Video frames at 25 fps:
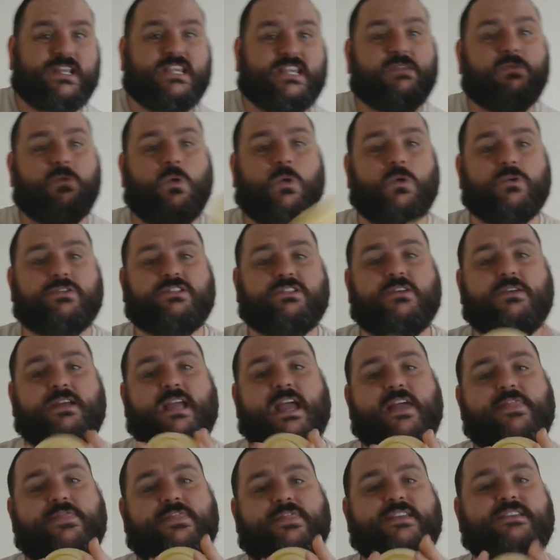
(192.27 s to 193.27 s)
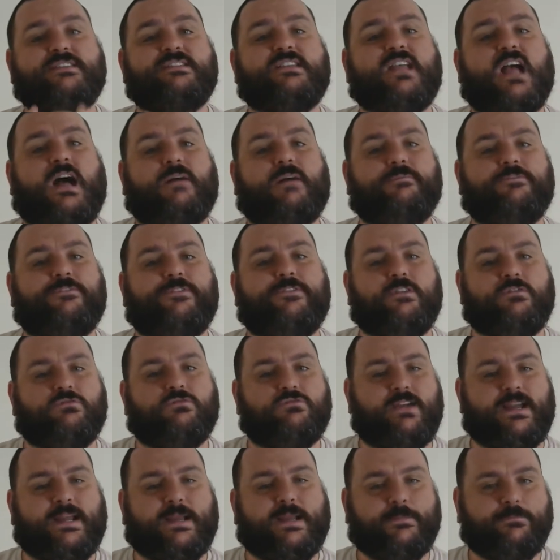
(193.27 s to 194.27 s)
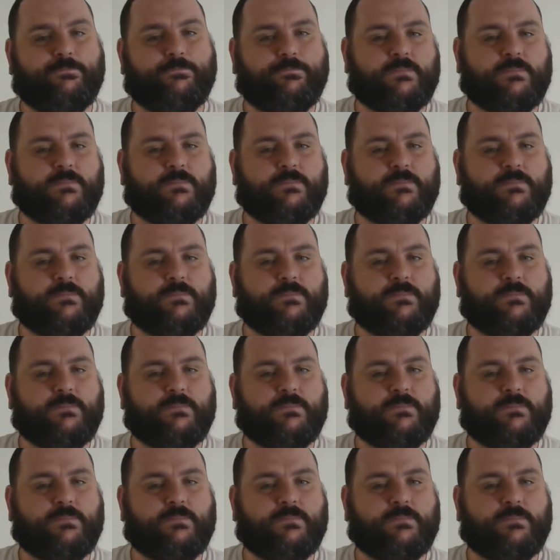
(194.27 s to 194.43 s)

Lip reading: you also get this comfort ring.